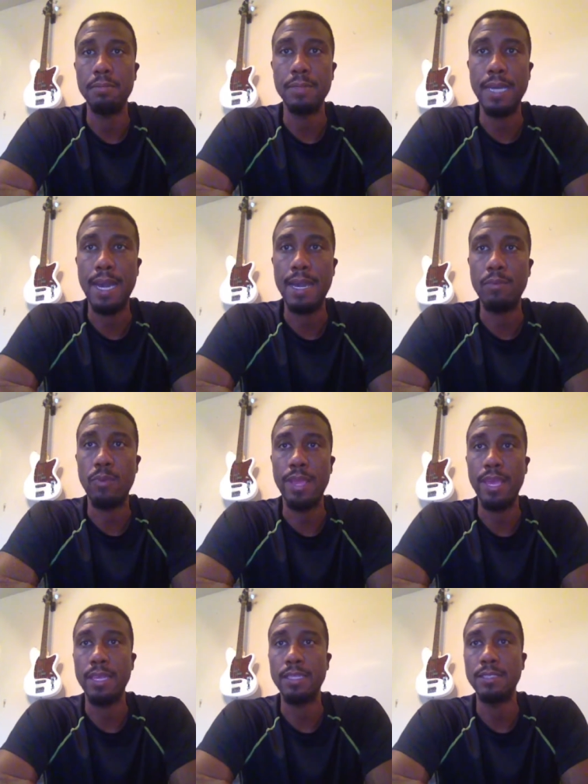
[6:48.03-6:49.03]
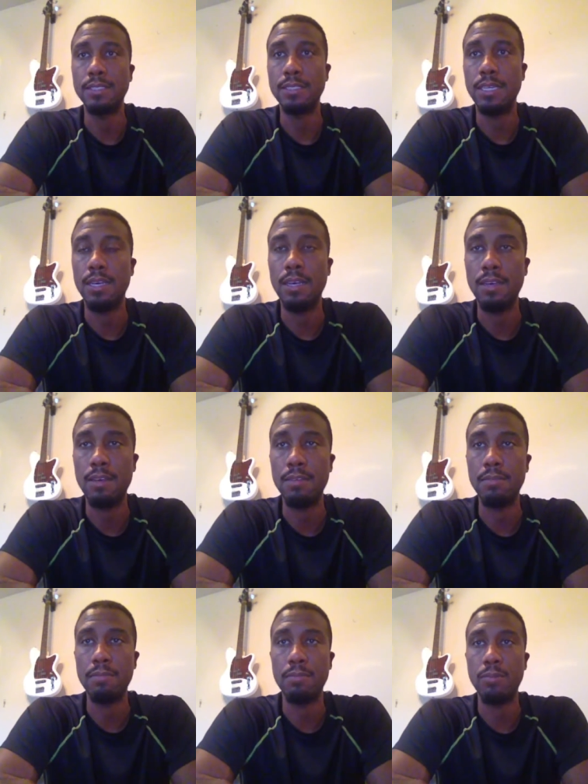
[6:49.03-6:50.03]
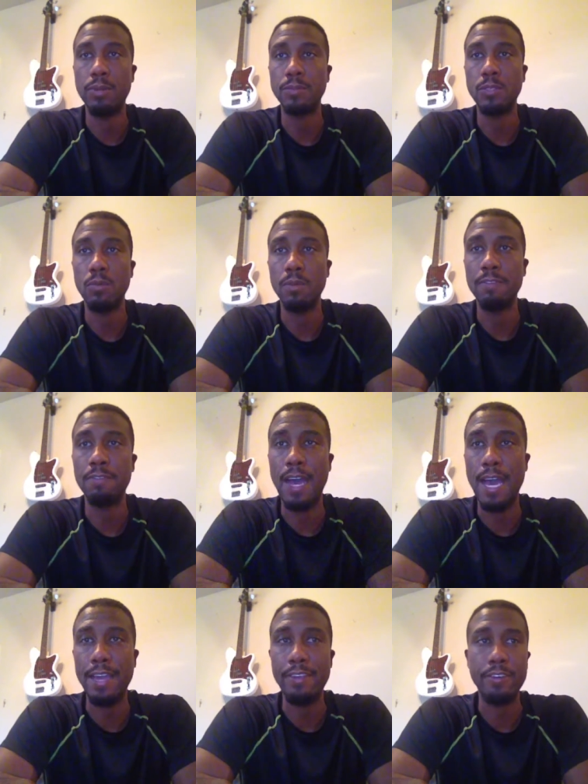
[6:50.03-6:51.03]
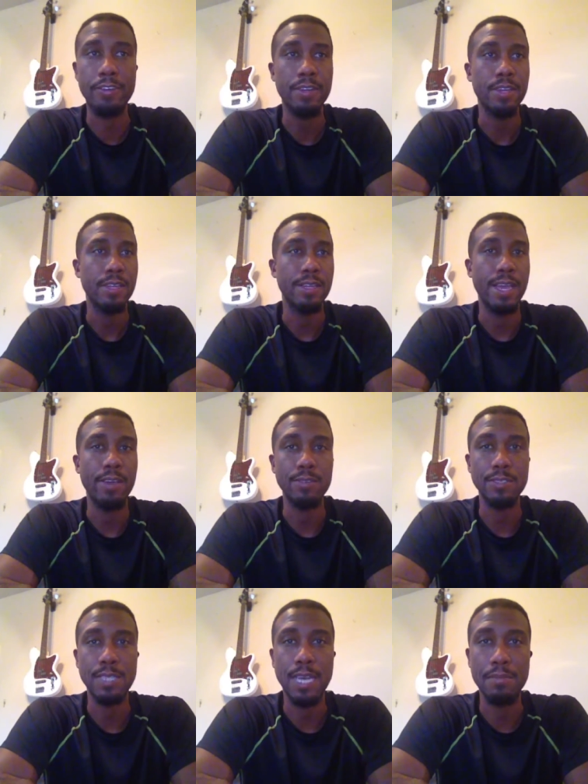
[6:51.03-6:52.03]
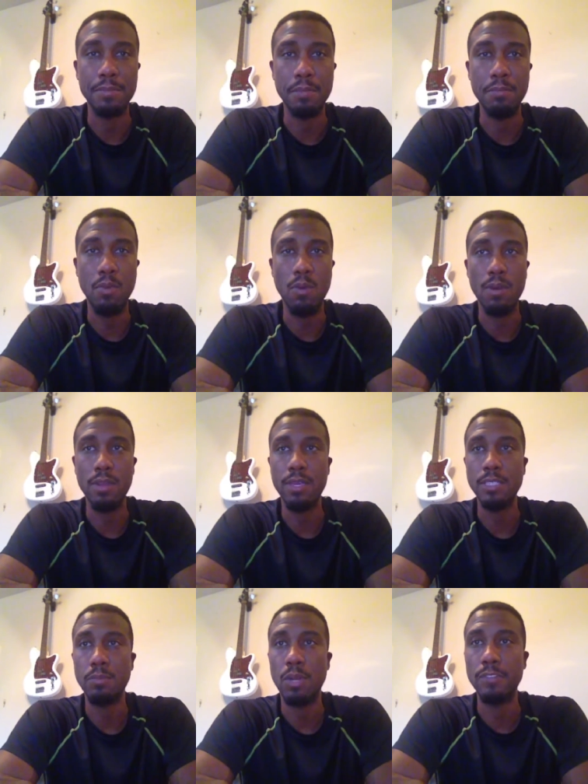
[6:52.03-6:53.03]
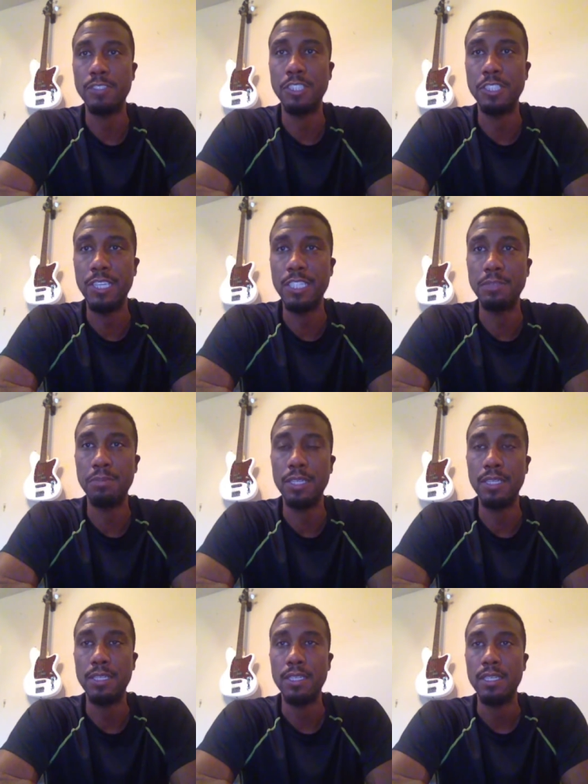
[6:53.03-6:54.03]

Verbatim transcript: God rains brimstone and fire down on Sodom and Gomorrah as part of his judgment.